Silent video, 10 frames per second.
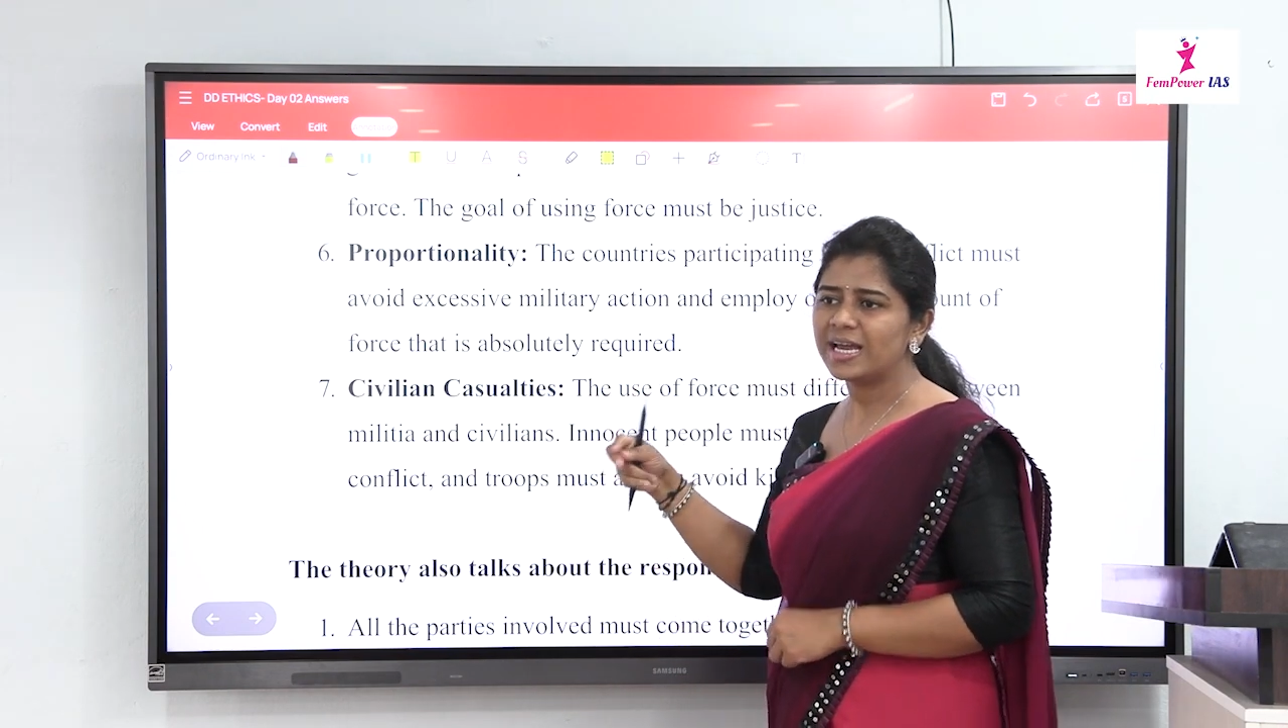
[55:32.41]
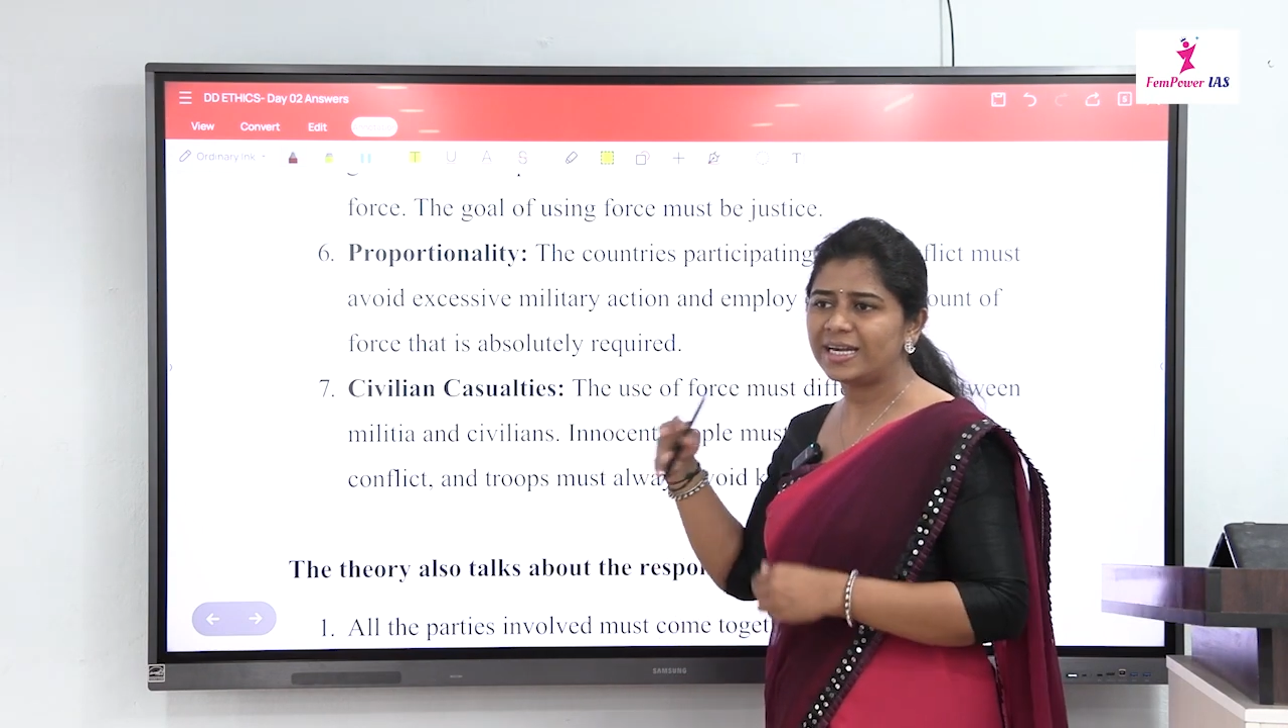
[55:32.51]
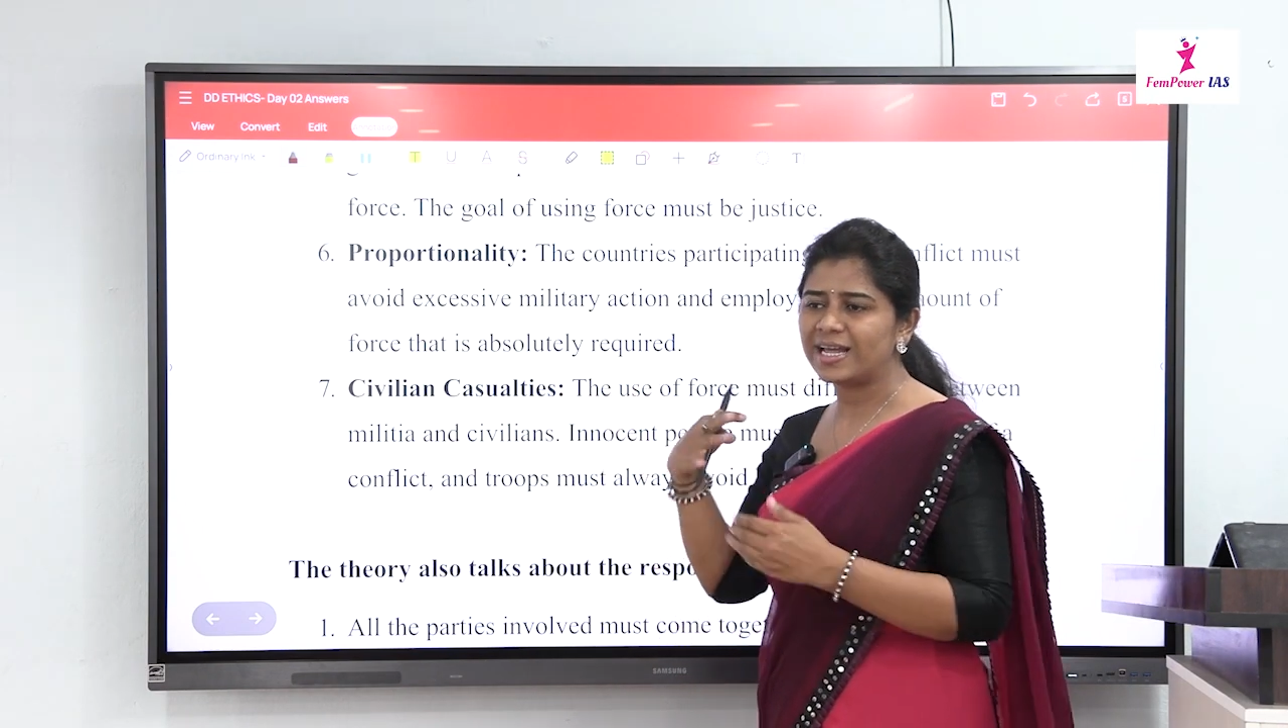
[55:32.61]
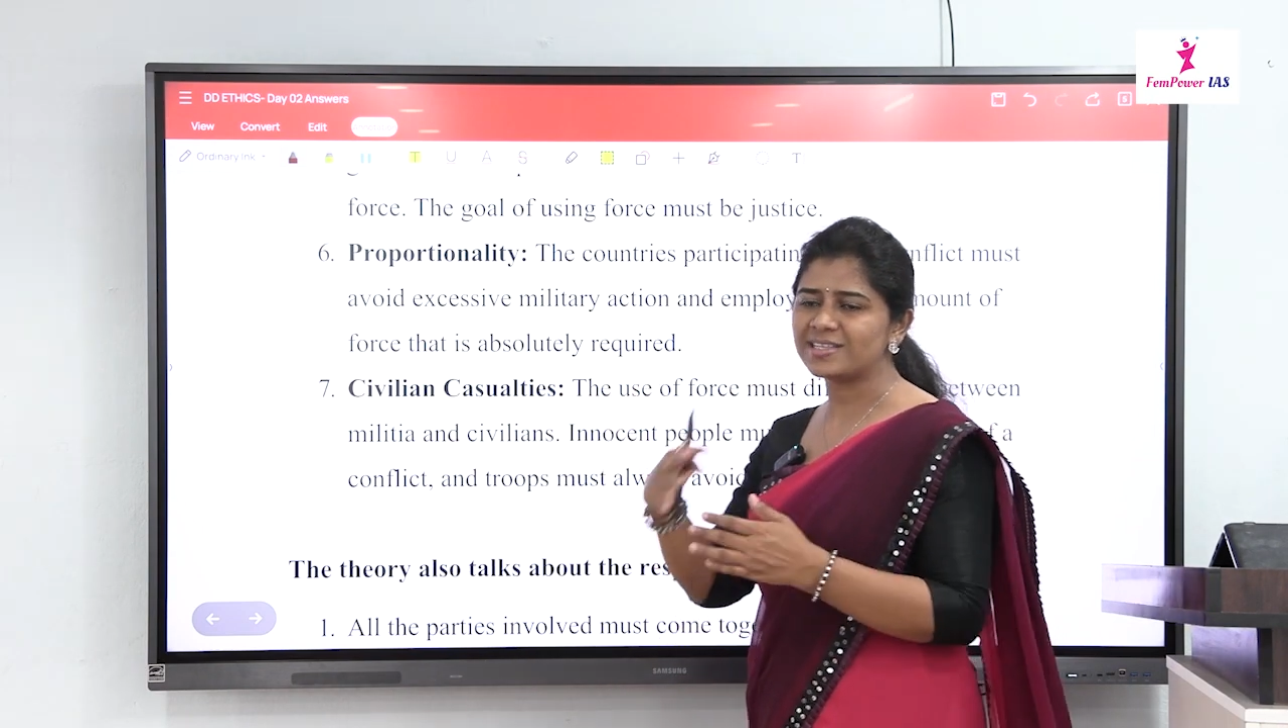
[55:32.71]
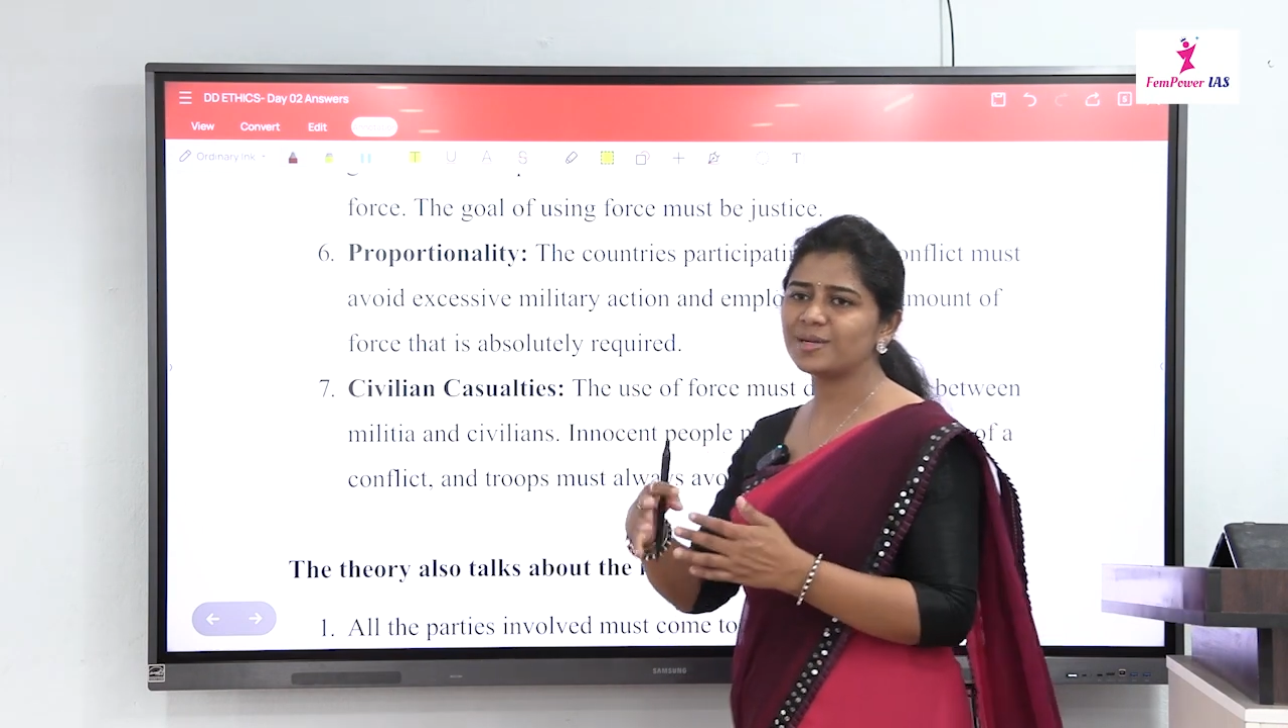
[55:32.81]

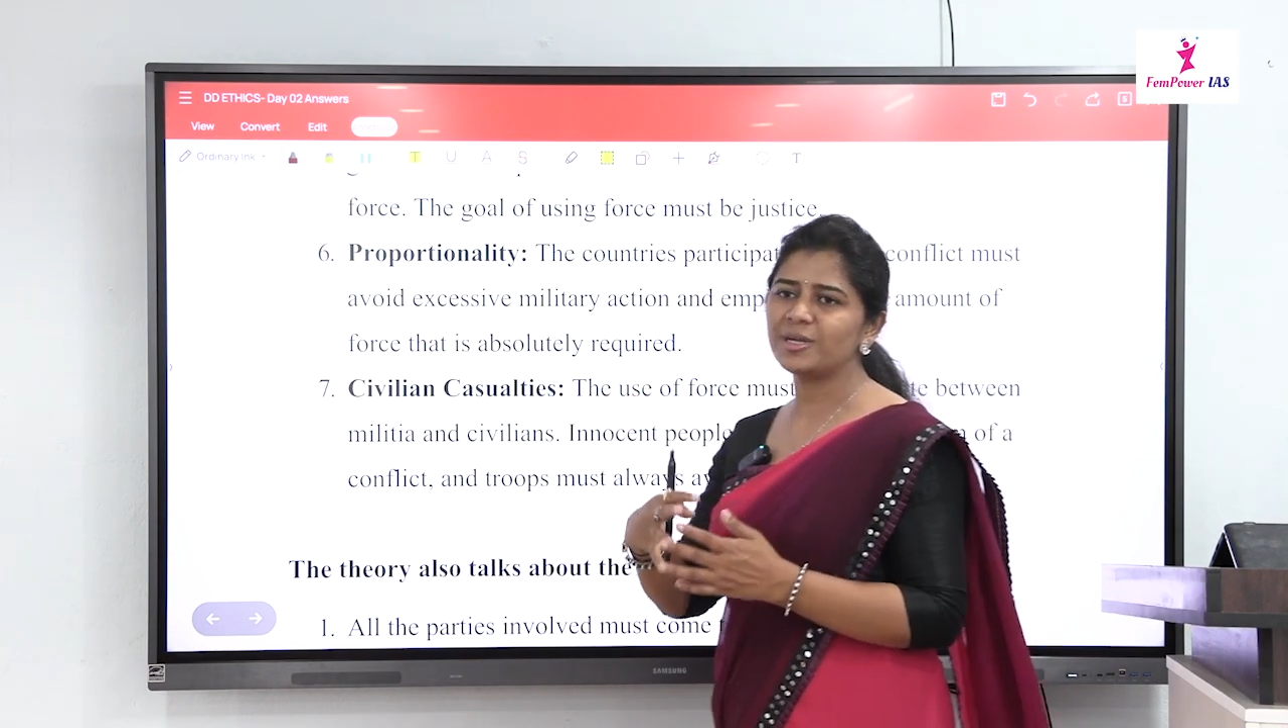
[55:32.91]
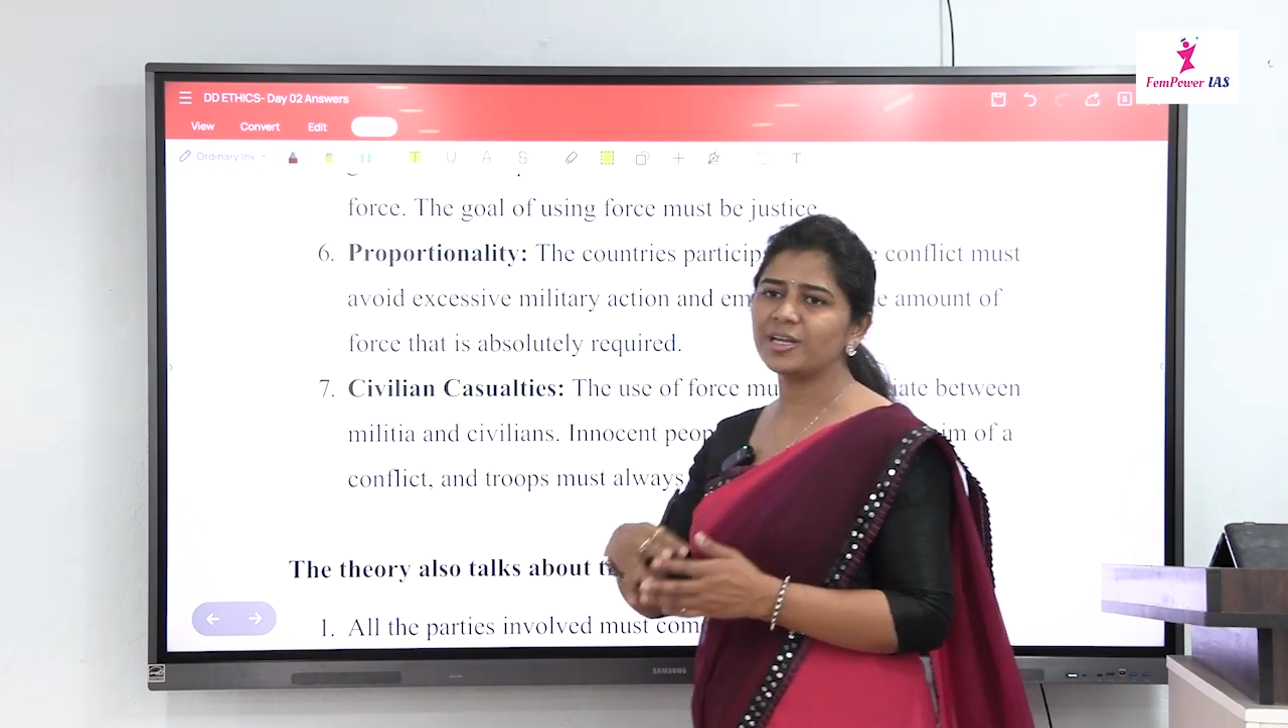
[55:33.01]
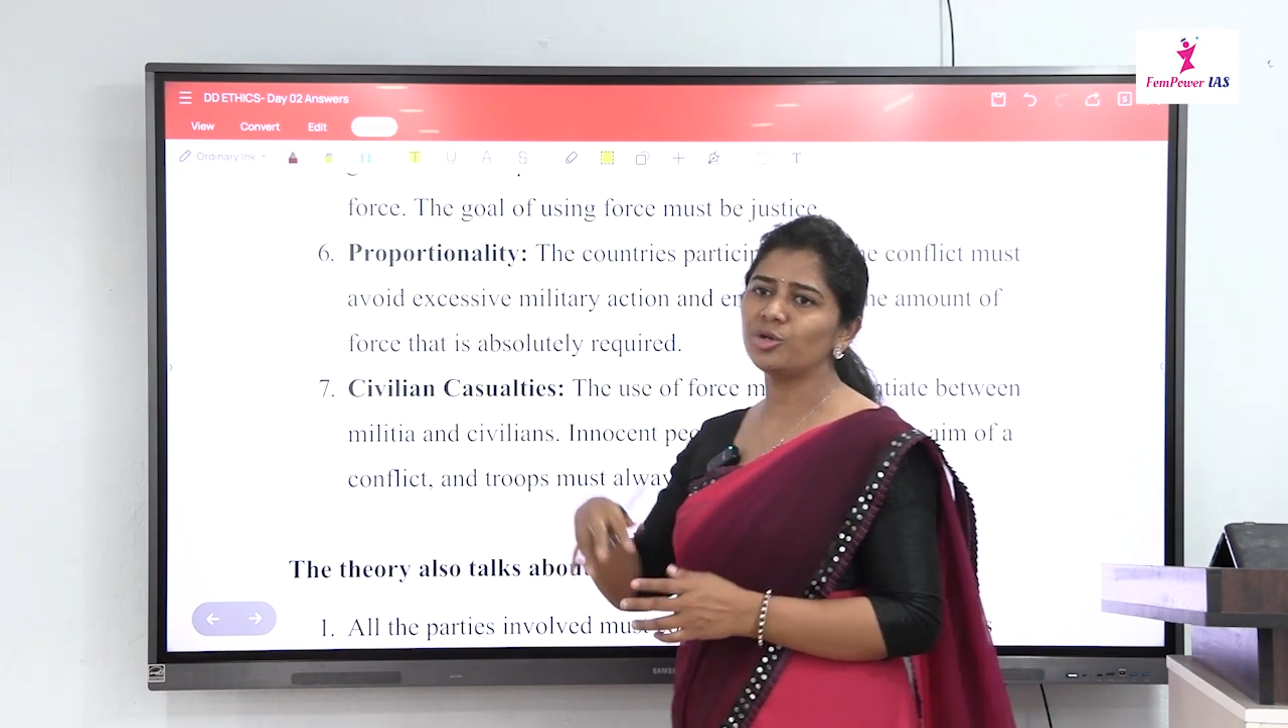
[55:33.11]
it doesn't mean